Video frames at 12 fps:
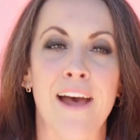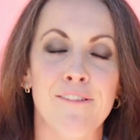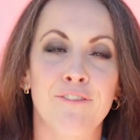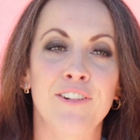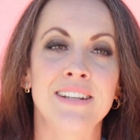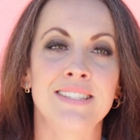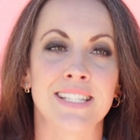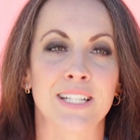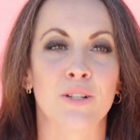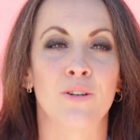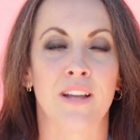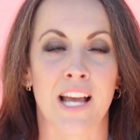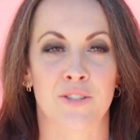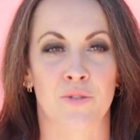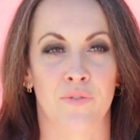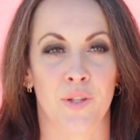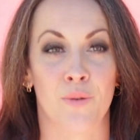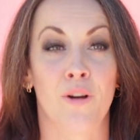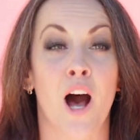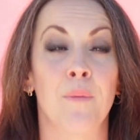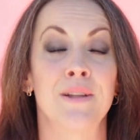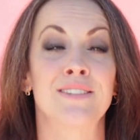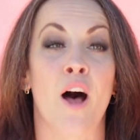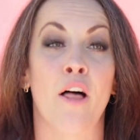every single guest review
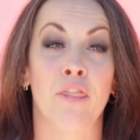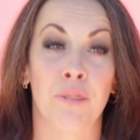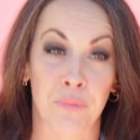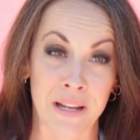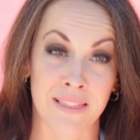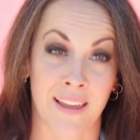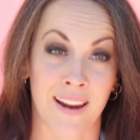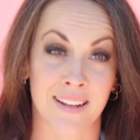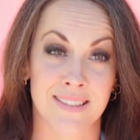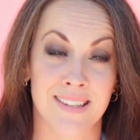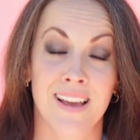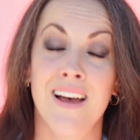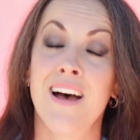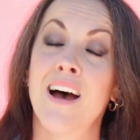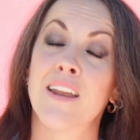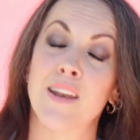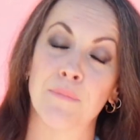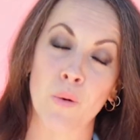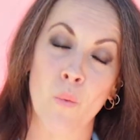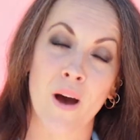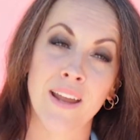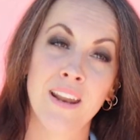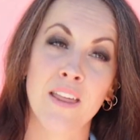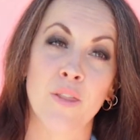comments on 3 things. Number
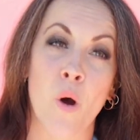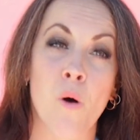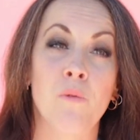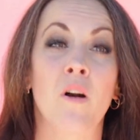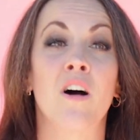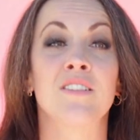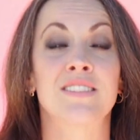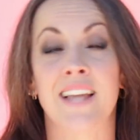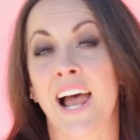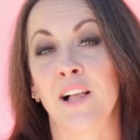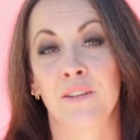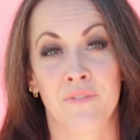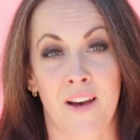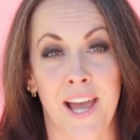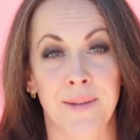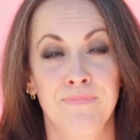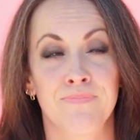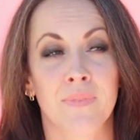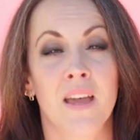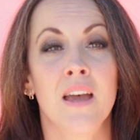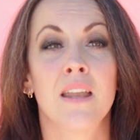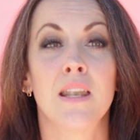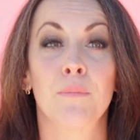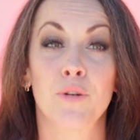1, the overall style and vibe.
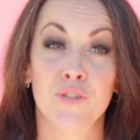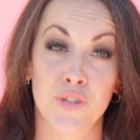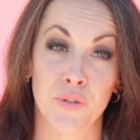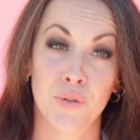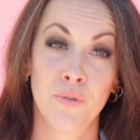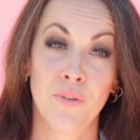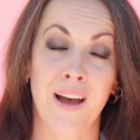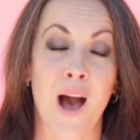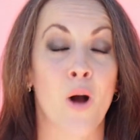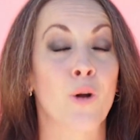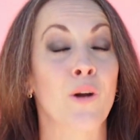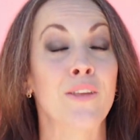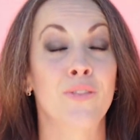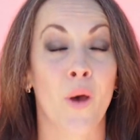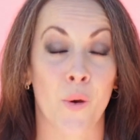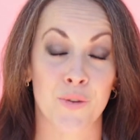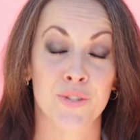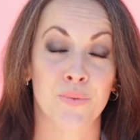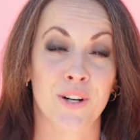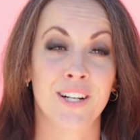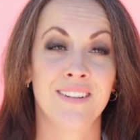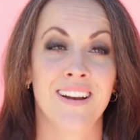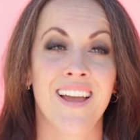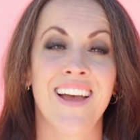Number 2, how great the hosts
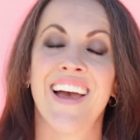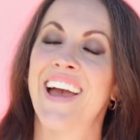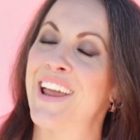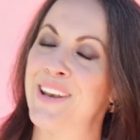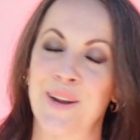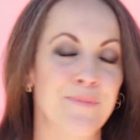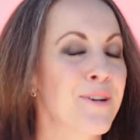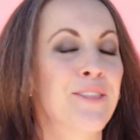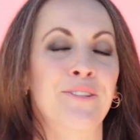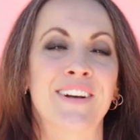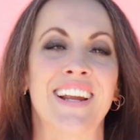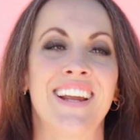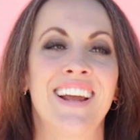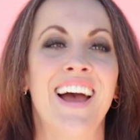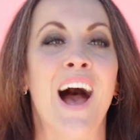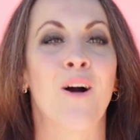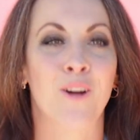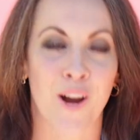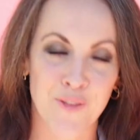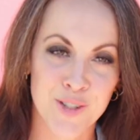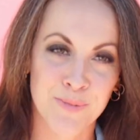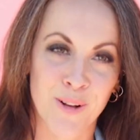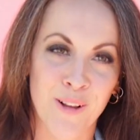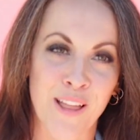were. And number 3, how
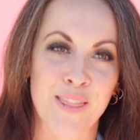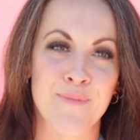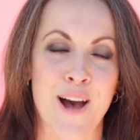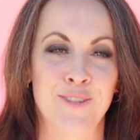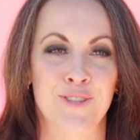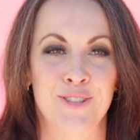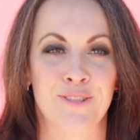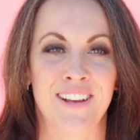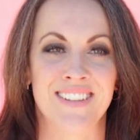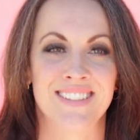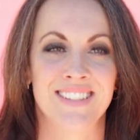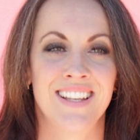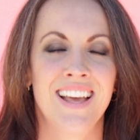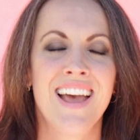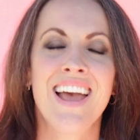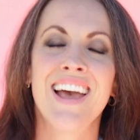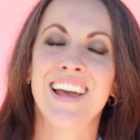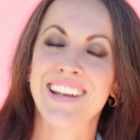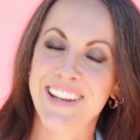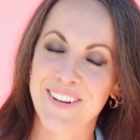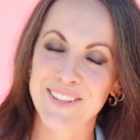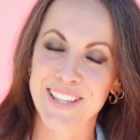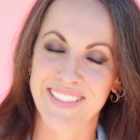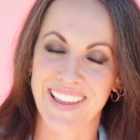comfortable the mattress was. And
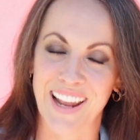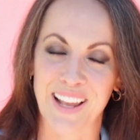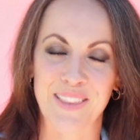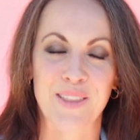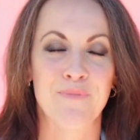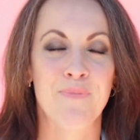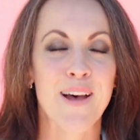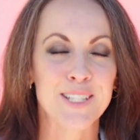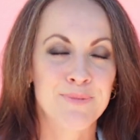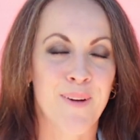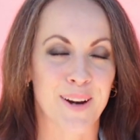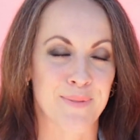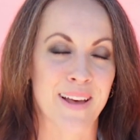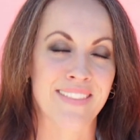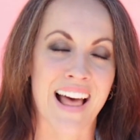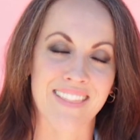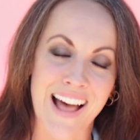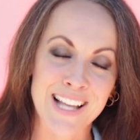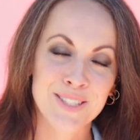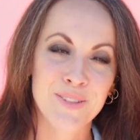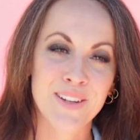here's the thing, the best part about that last